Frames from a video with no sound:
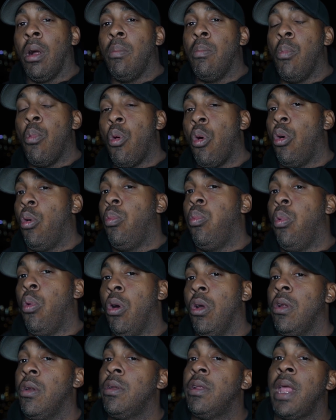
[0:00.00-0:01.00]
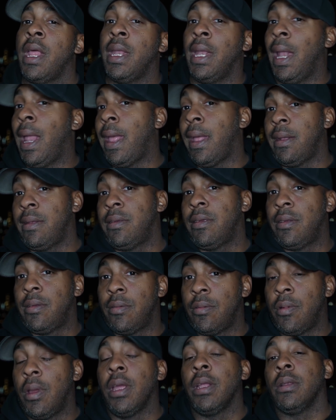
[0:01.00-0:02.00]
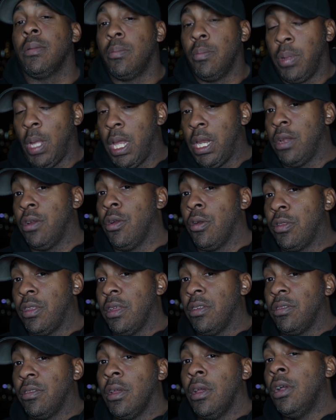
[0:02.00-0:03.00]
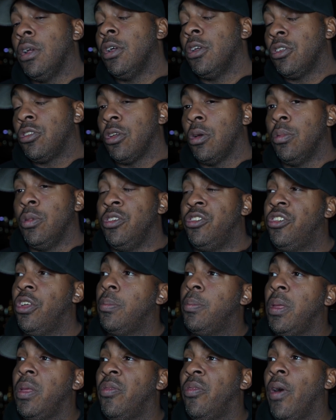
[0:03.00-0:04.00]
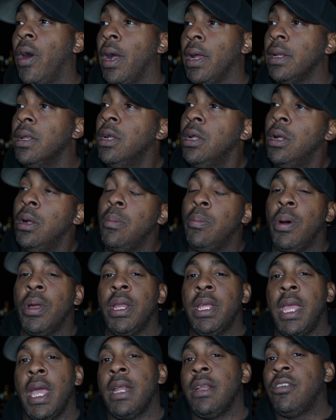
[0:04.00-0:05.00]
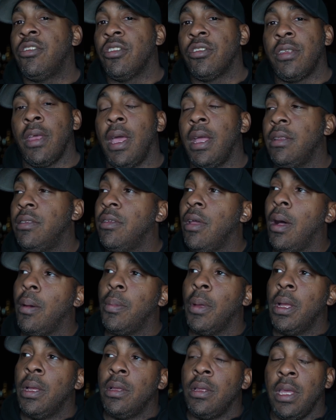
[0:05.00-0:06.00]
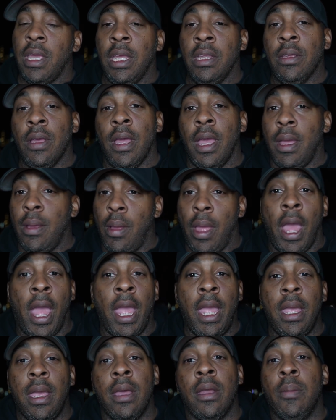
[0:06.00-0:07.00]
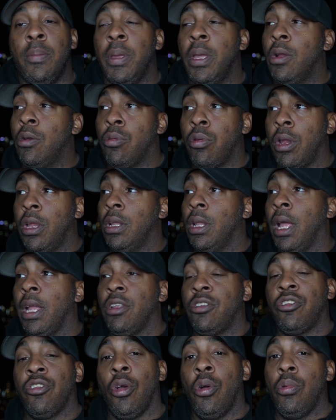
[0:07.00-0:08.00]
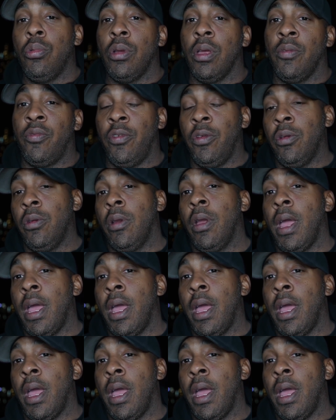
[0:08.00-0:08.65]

more water than land, right? Planet Earth is. So we should be fine. But again, it's just a heads up. Either A, it'll be a great light show if you're